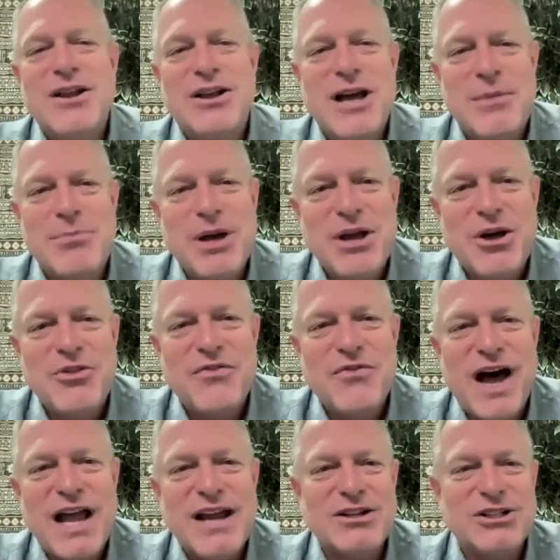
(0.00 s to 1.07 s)
Cup of Health
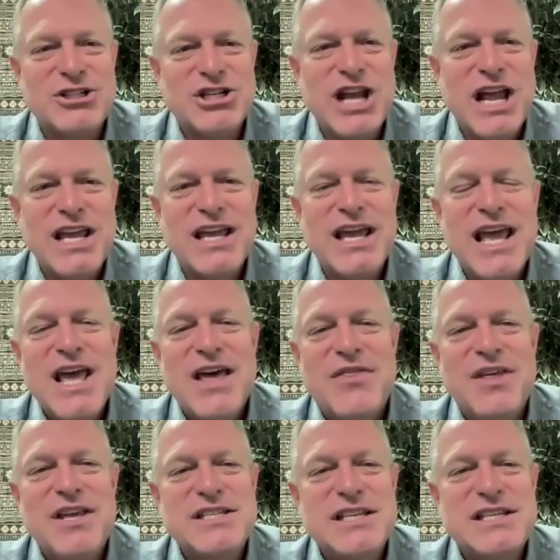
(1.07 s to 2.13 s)
Vital Shake.
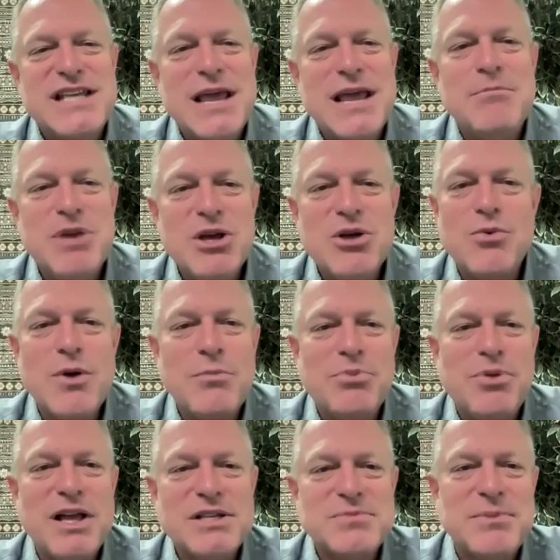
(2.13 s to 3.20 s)
This is a meal
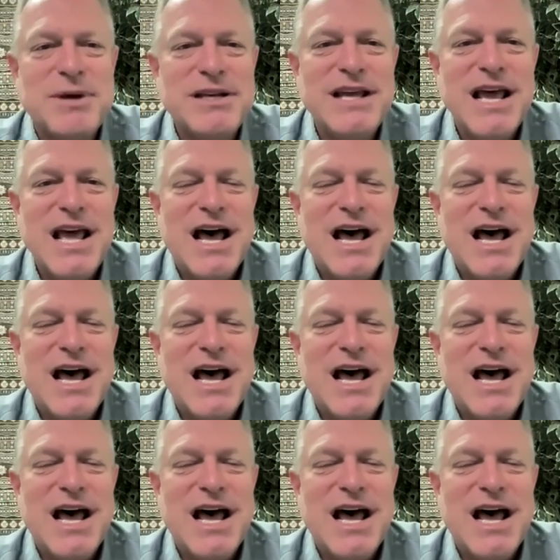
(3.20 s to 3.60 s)
replacement.